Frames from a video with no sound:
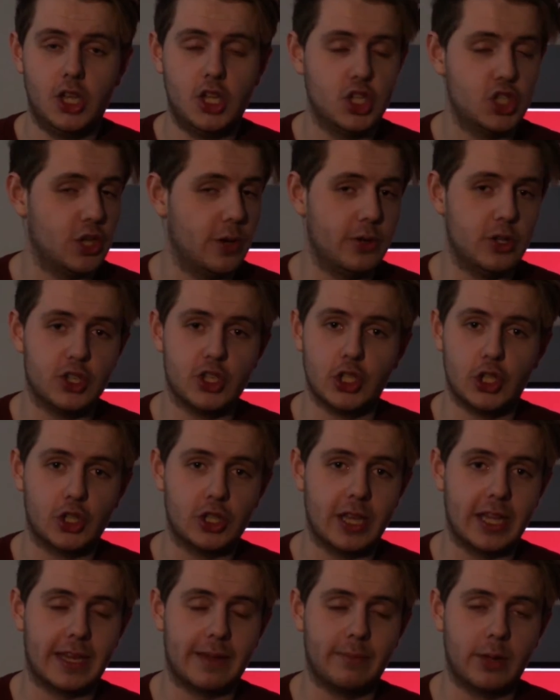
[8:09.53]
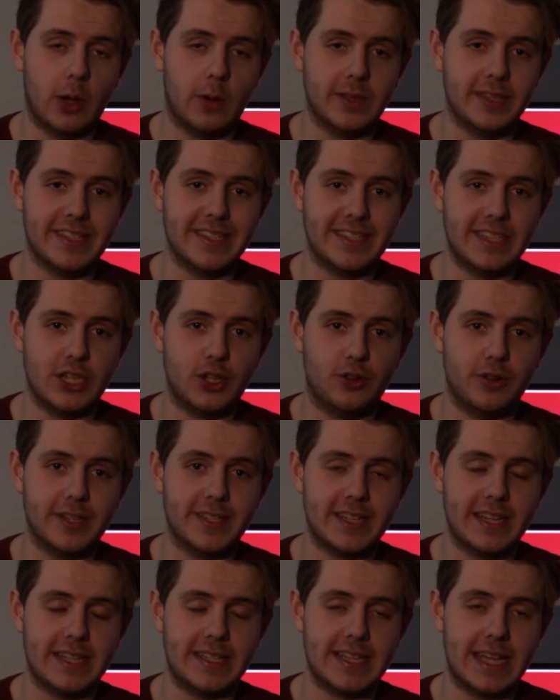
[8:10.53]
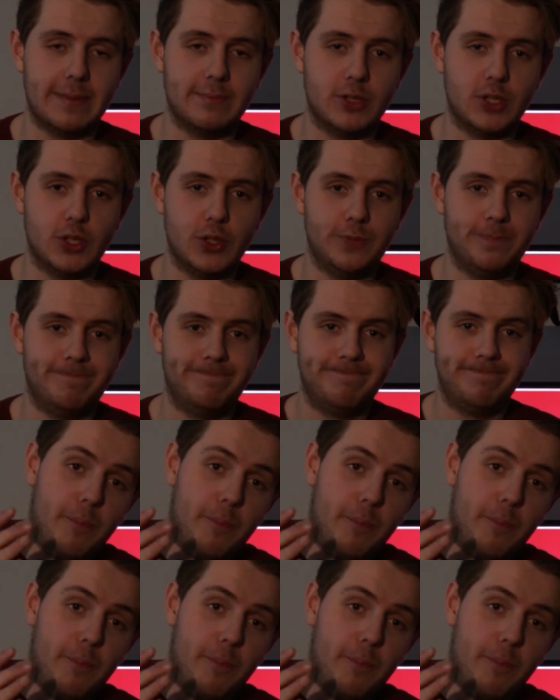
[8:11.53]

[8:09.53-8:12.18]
So it doesn't look like I'm going to see Chris anytime soon.